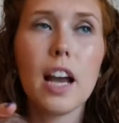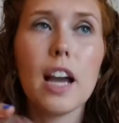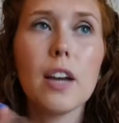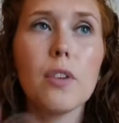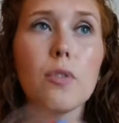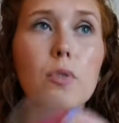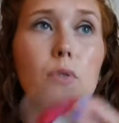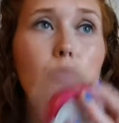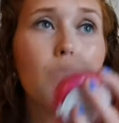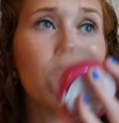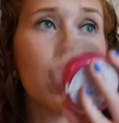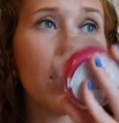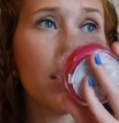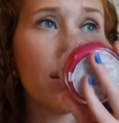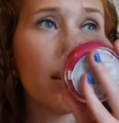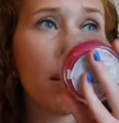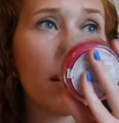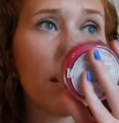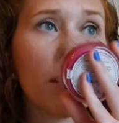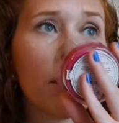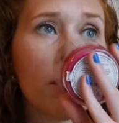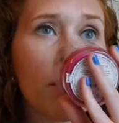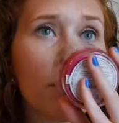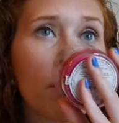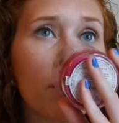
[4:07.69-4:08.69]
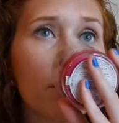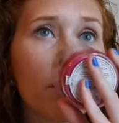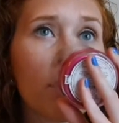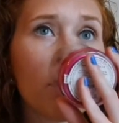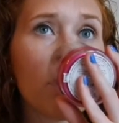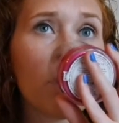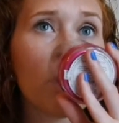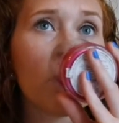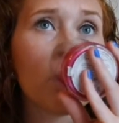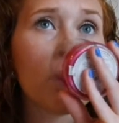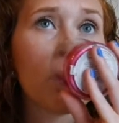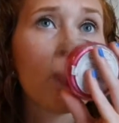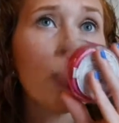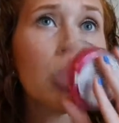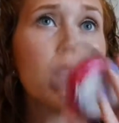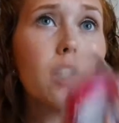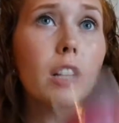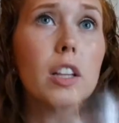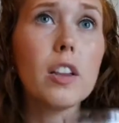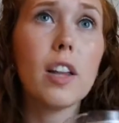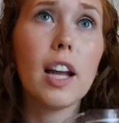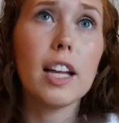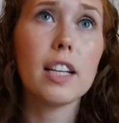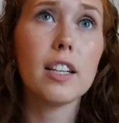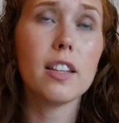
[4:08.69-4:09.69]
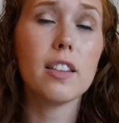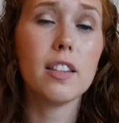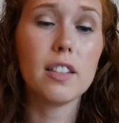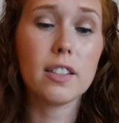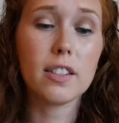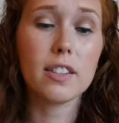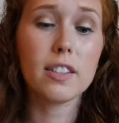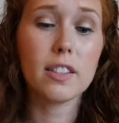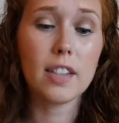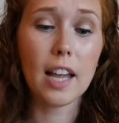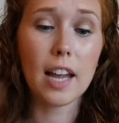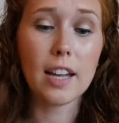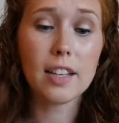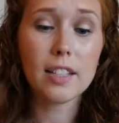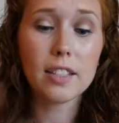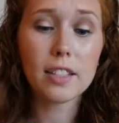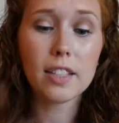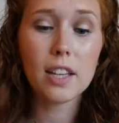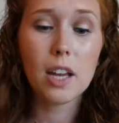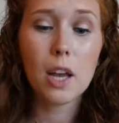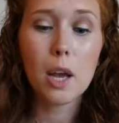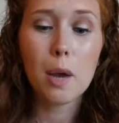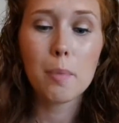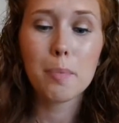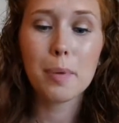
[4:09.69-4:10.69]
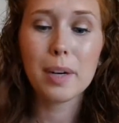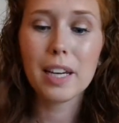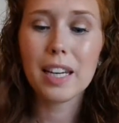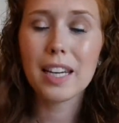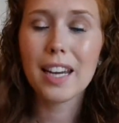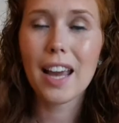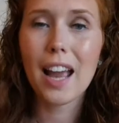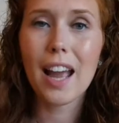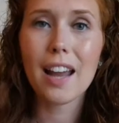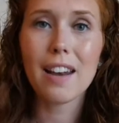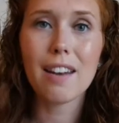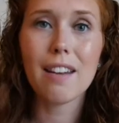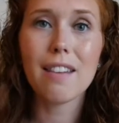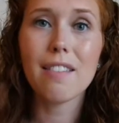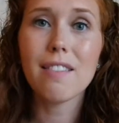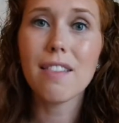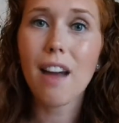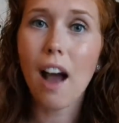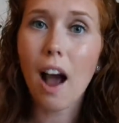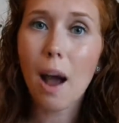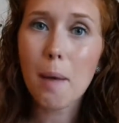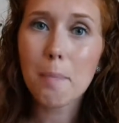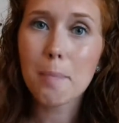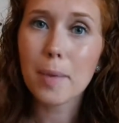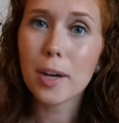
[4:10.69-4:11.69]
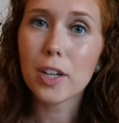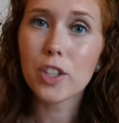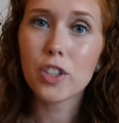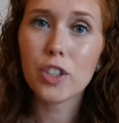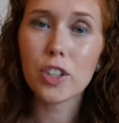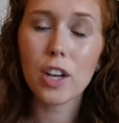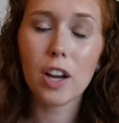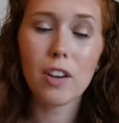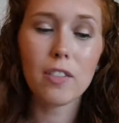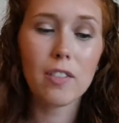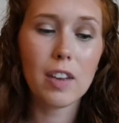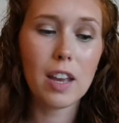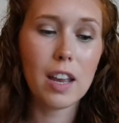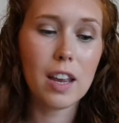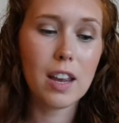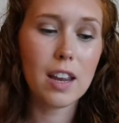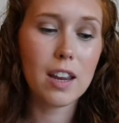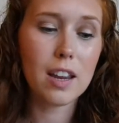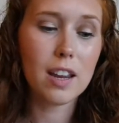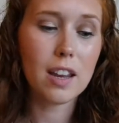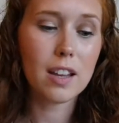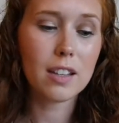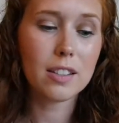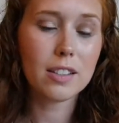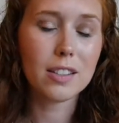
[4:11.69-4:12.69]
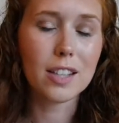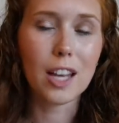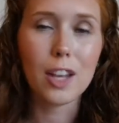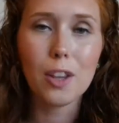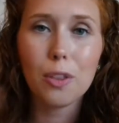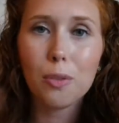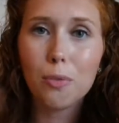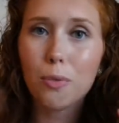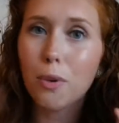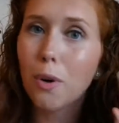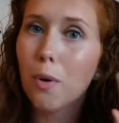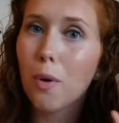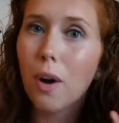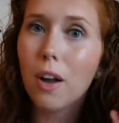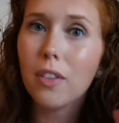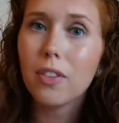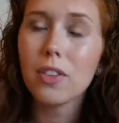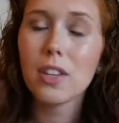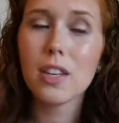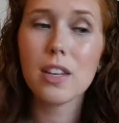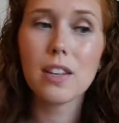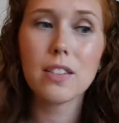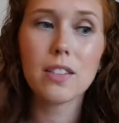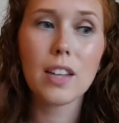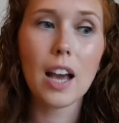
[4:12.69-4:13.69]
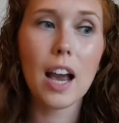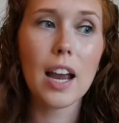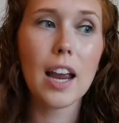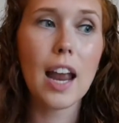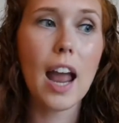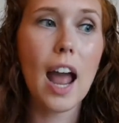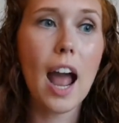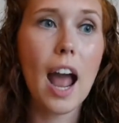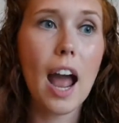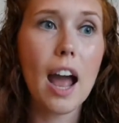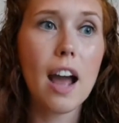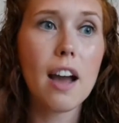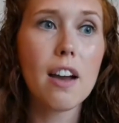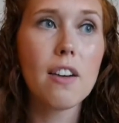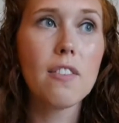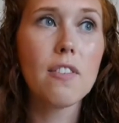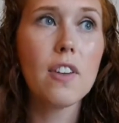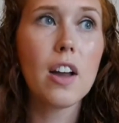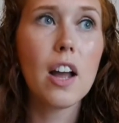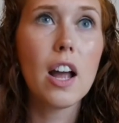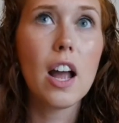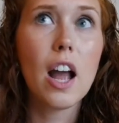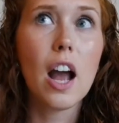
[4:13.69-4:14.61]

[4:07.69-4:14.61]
I really, really liked this scent, but again, not much of a scent throw on these. I have,